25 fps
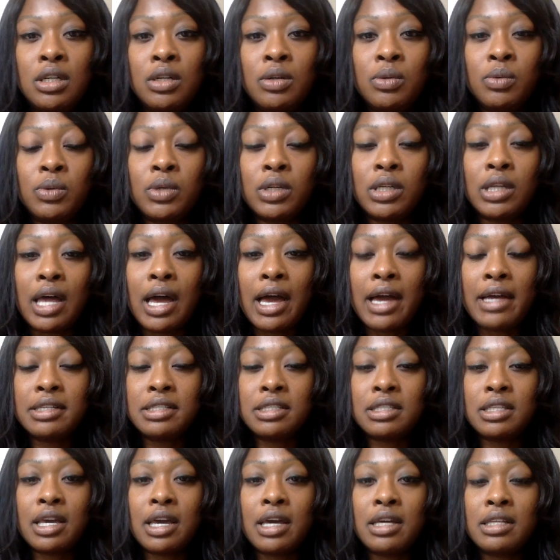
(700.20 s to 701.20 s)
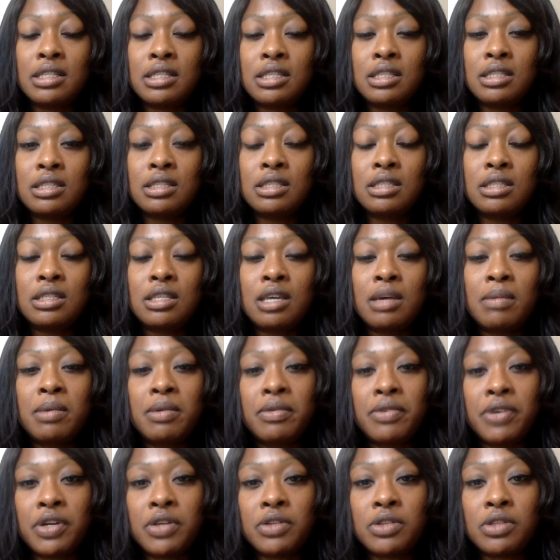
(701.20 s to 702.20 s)
realize that some
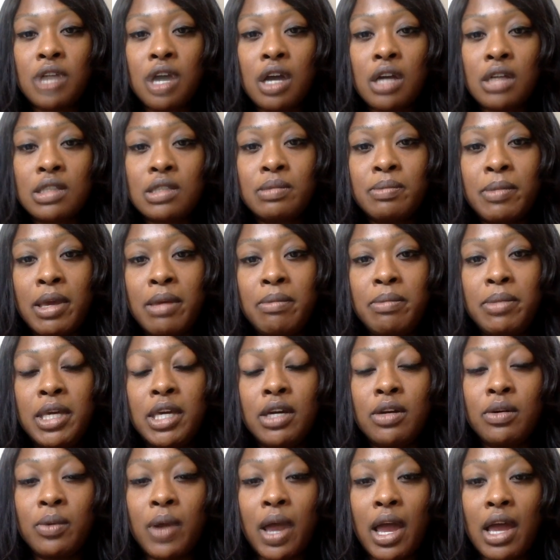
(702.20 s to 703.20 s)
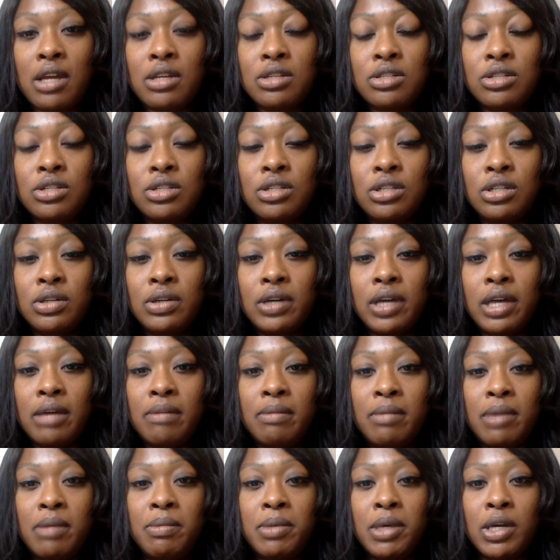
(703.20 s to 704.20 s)
of her thoughts may be irrational
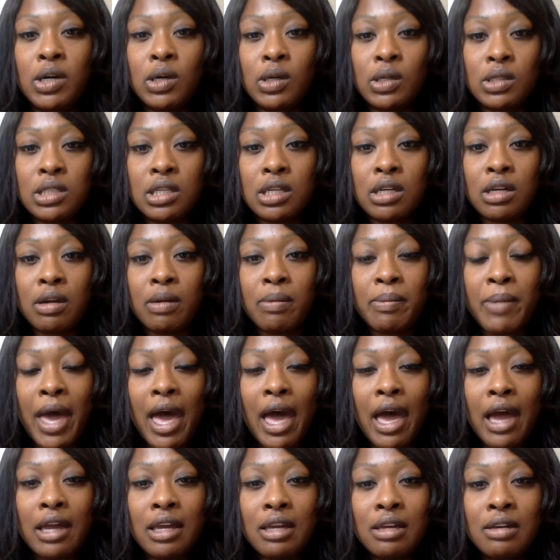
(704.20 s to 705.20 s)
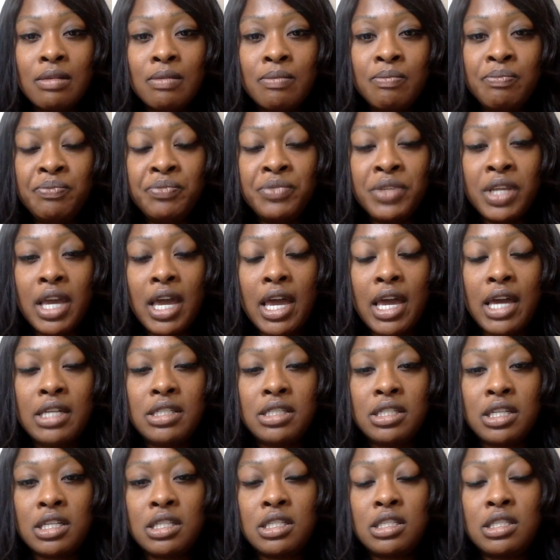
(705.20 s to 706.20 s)
and may be holding her back,
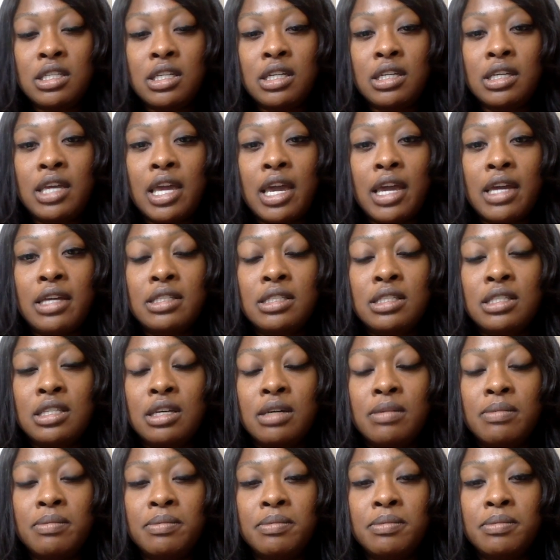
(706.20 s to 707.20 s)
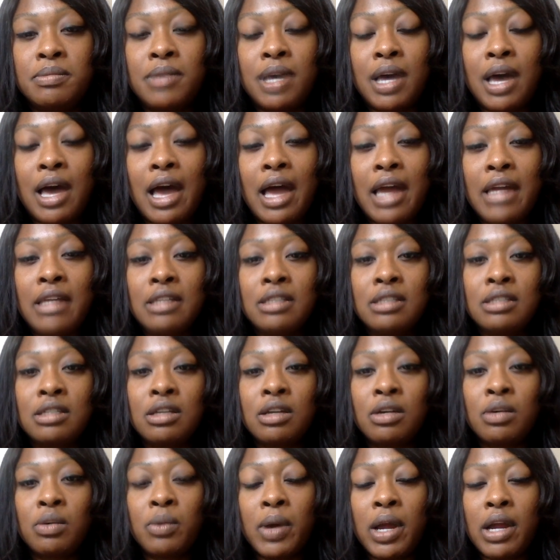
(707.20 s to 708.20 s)
and just to gain some heightened
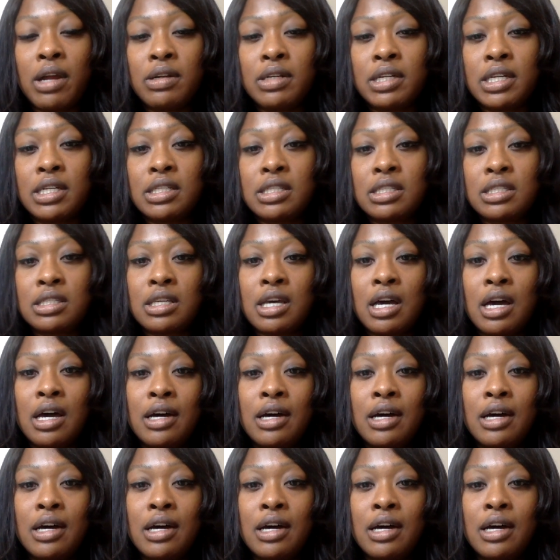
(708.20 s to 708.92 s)
awareness,